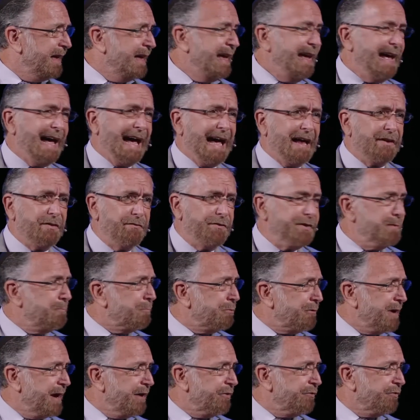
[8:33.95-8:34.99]
and of
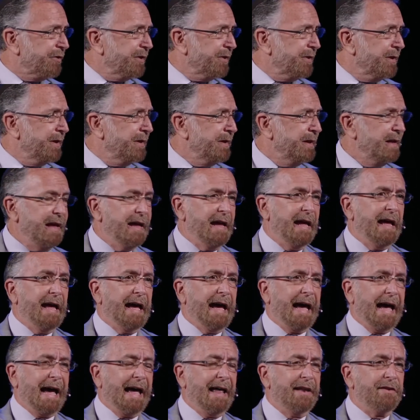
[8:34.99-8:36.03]
depression.
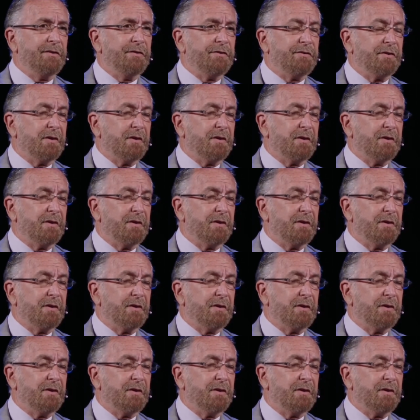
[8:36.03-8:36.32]
And